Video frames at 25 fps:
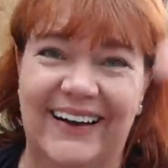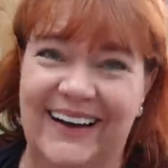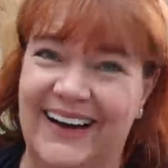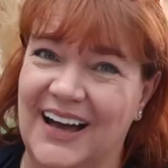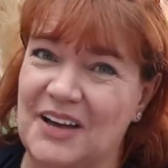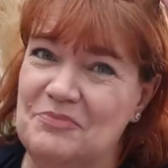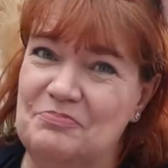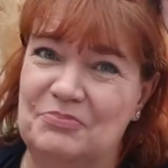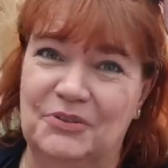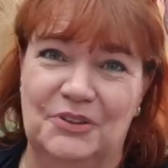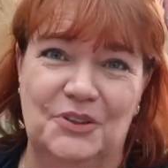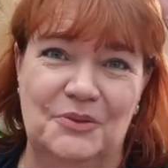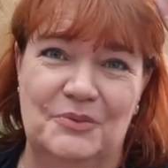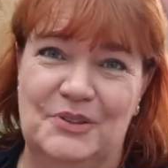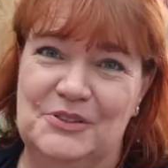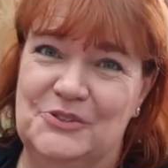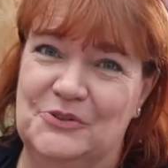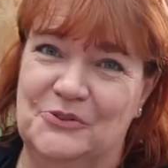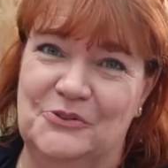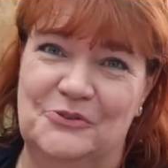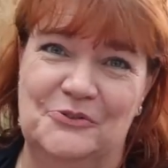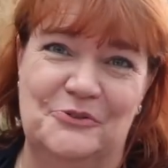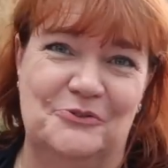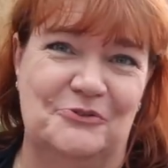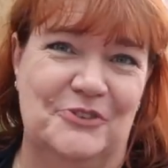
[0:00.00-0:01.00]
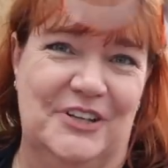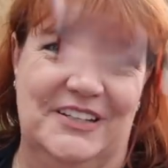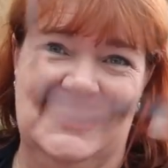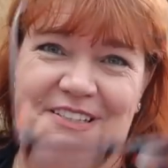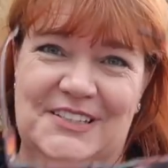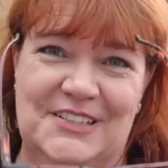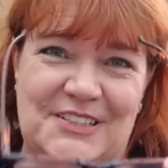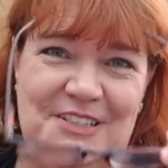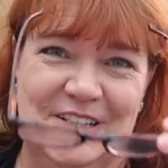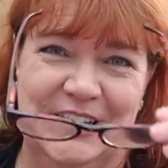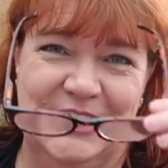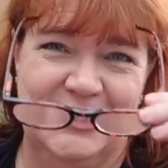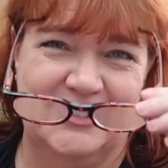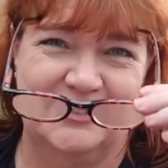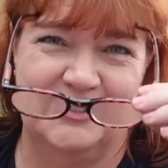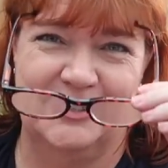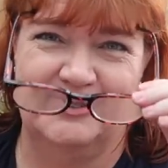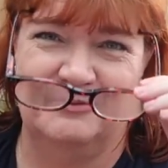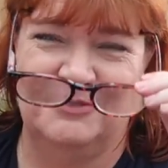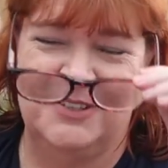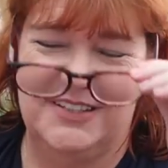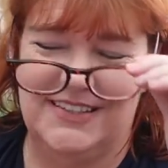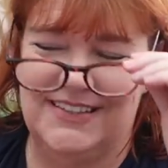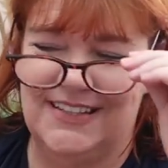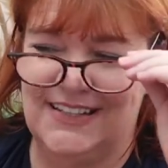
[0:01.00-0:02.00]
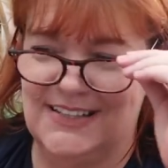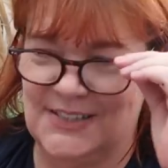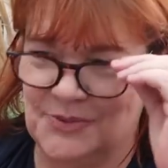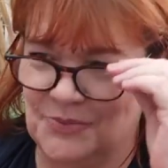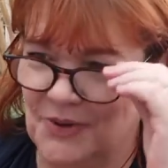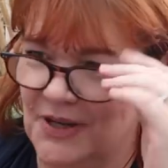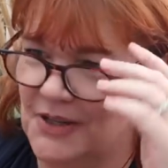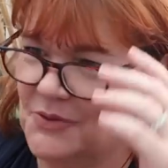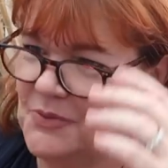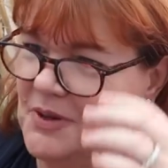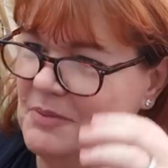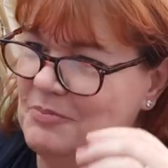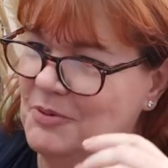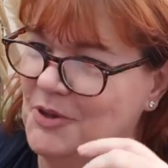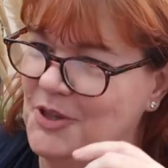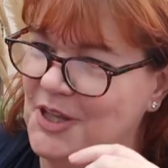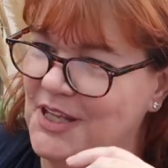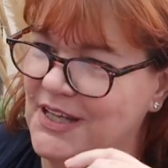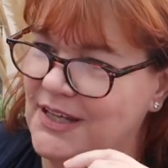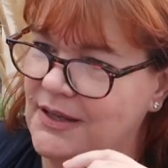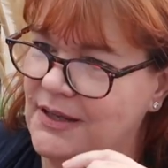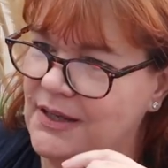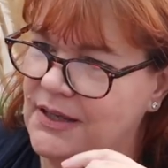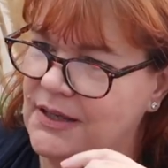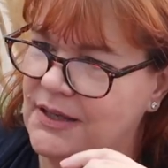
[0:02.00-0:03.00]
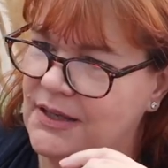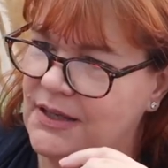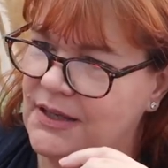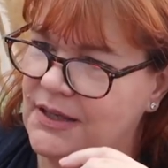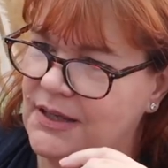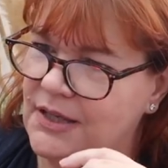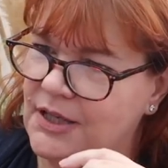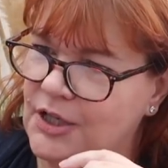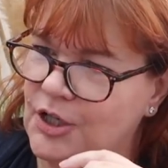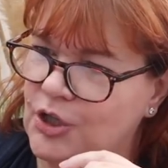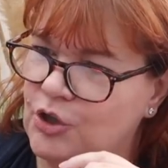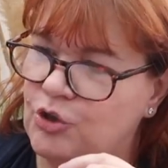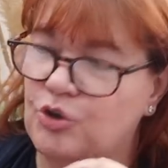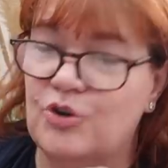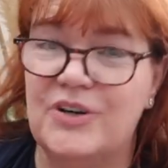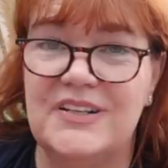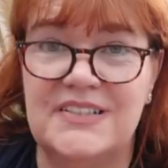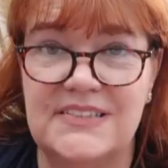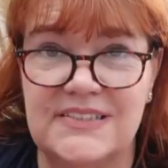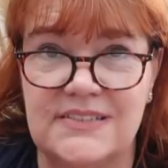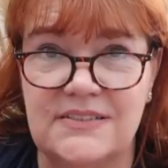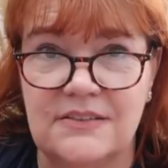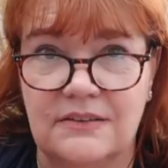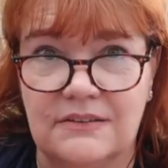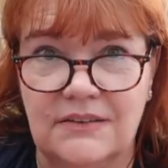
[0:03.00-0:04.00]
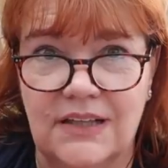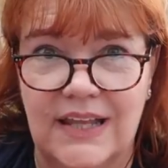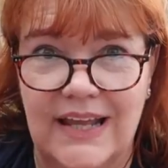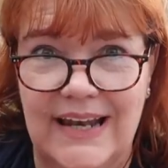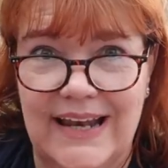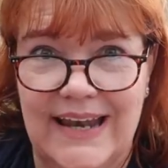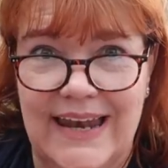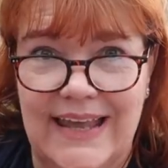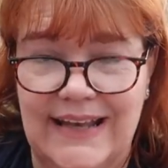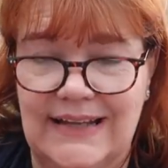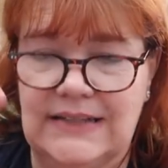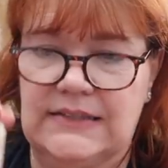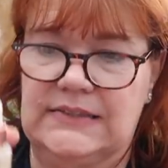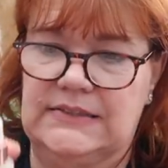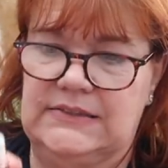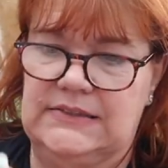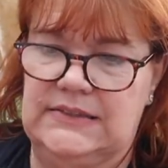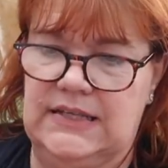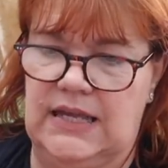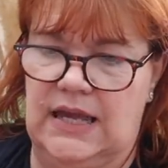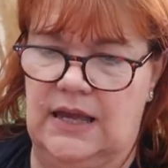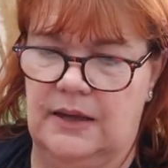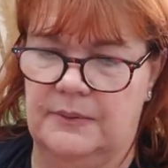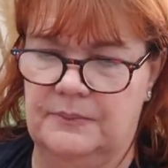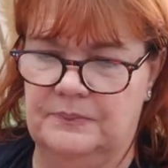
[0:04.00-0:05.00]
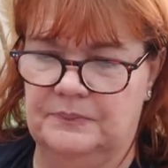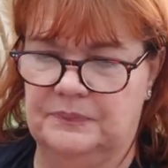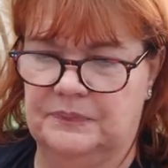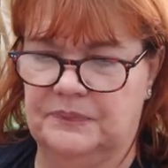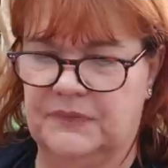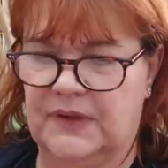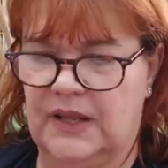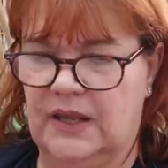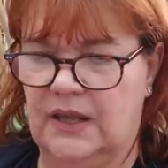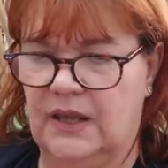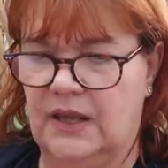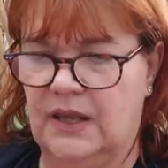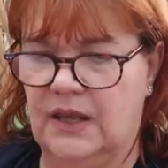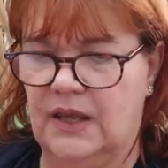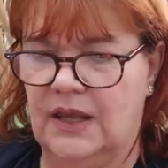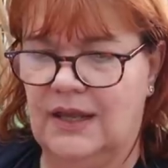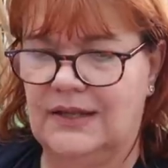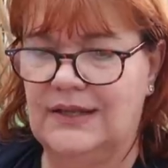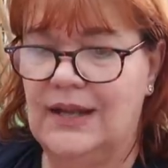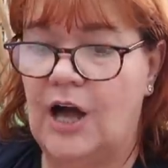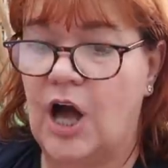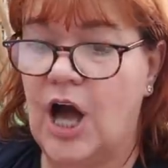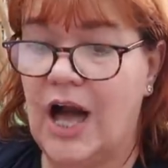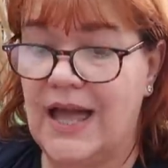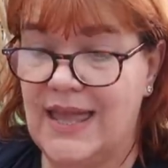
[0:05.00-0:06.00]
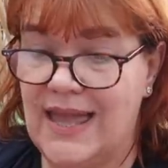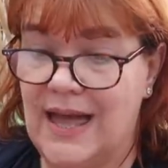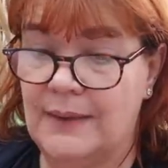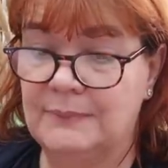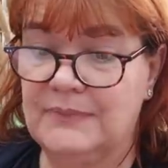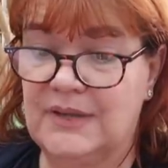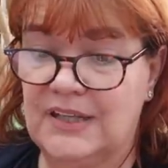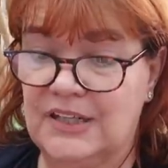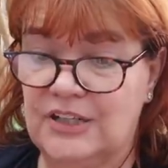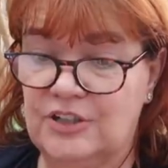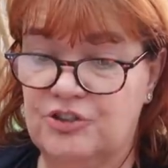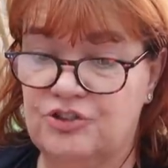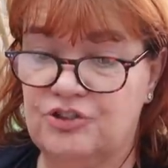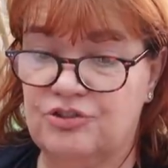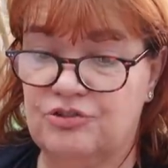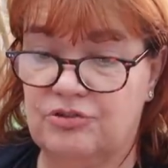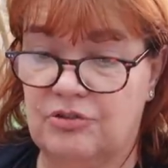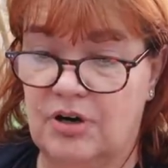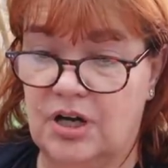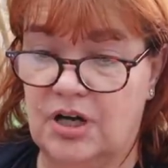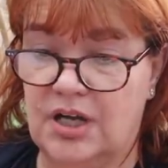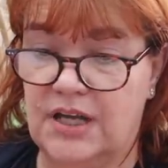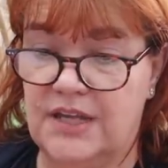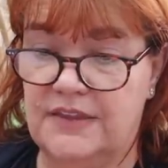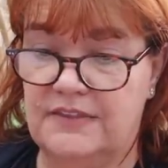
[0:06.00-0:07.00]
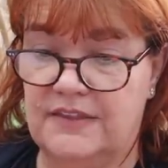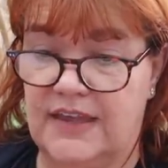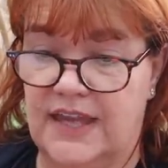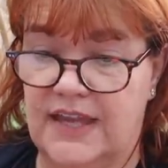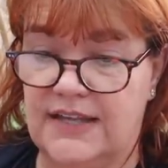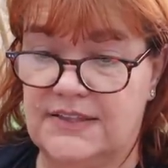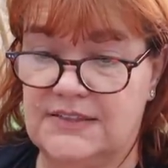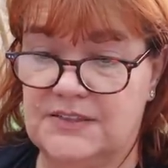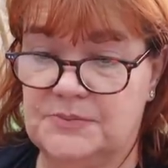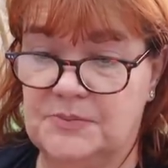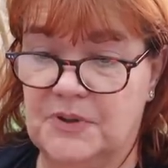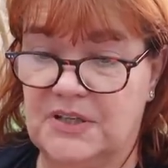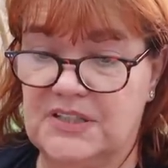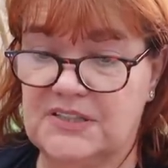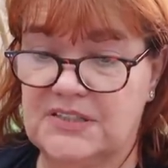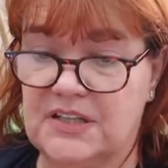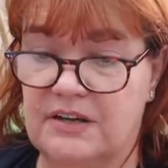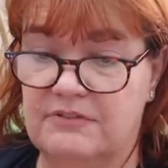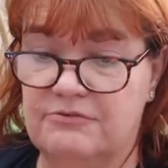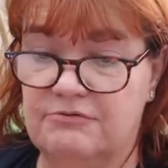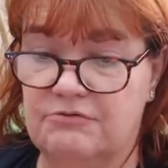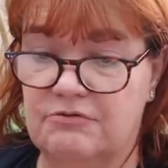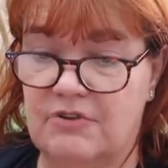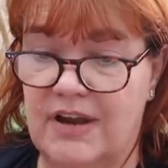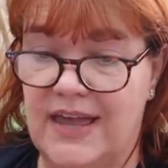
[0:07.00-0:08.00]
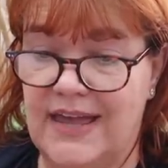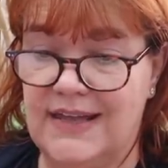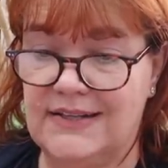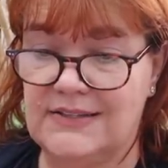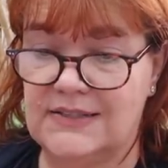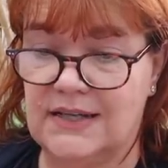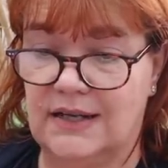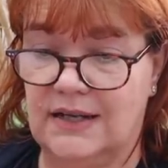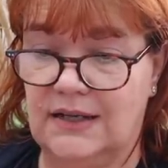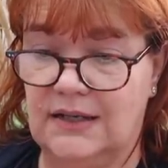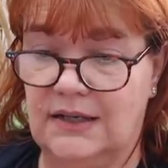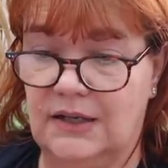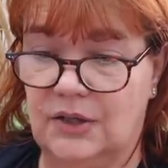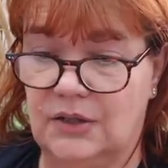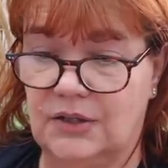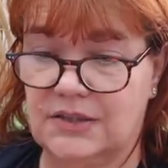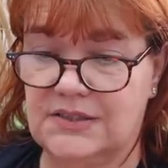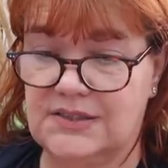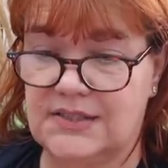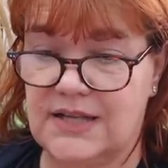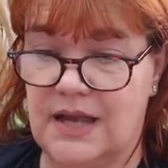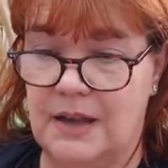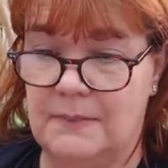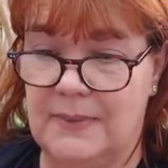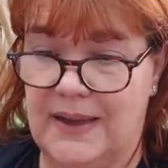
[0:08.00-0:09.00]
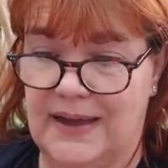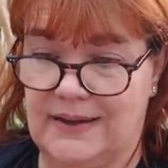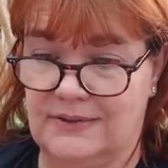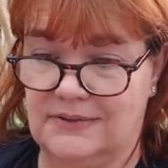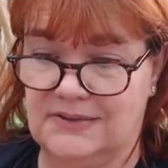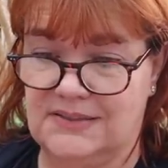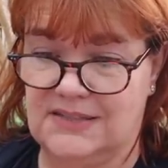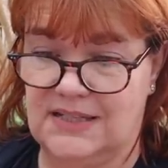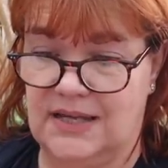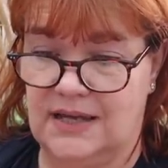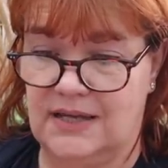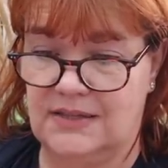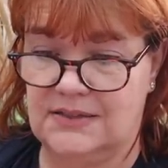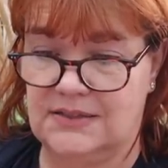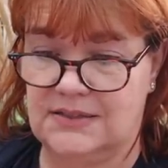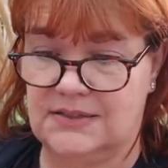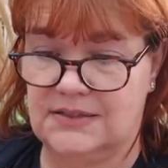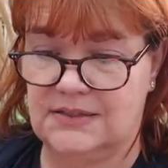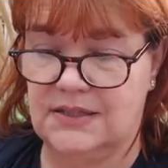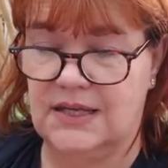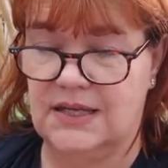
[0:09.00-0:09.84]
I pull the most awful faces, don't I, trying to read these? Why do I bother? Crystal Elixir. Now, I am going to try this because I've read a lot about it.